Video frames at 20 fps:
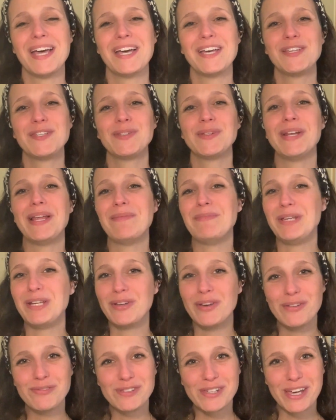So let me know
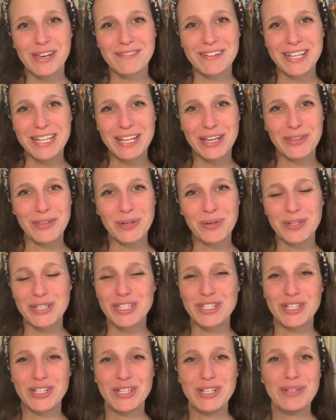if you have any other
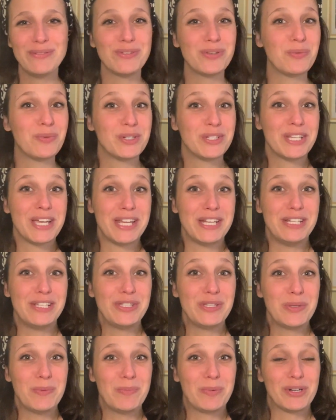question, if you want any
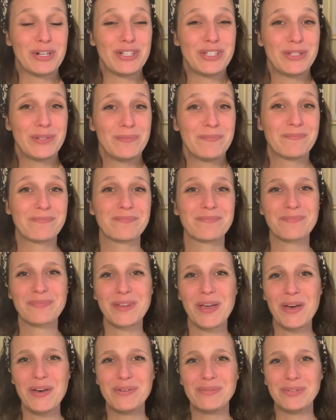support
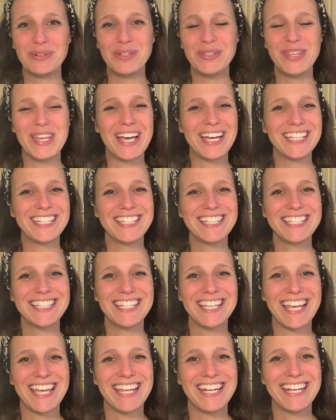for that.
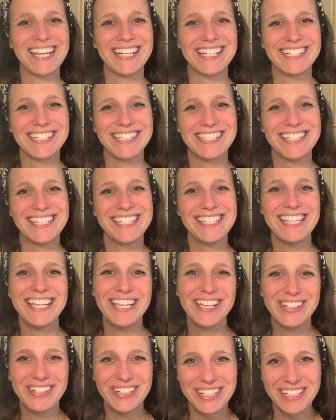And I'll see
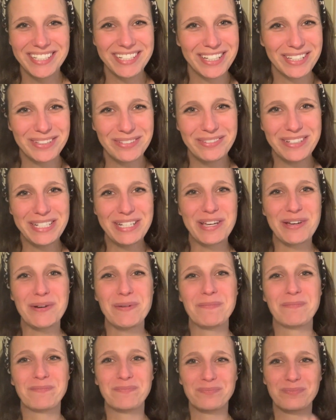you in another video.
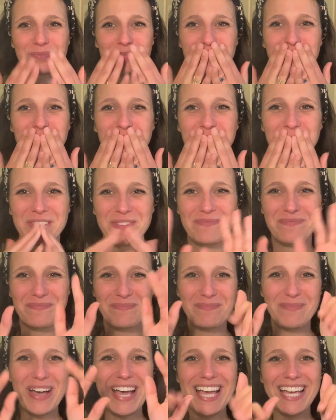
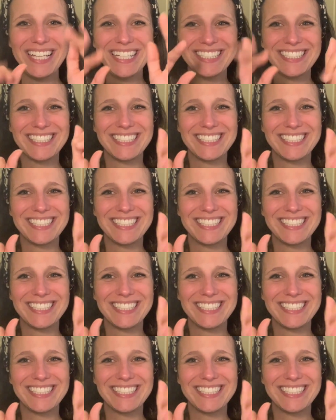Bye!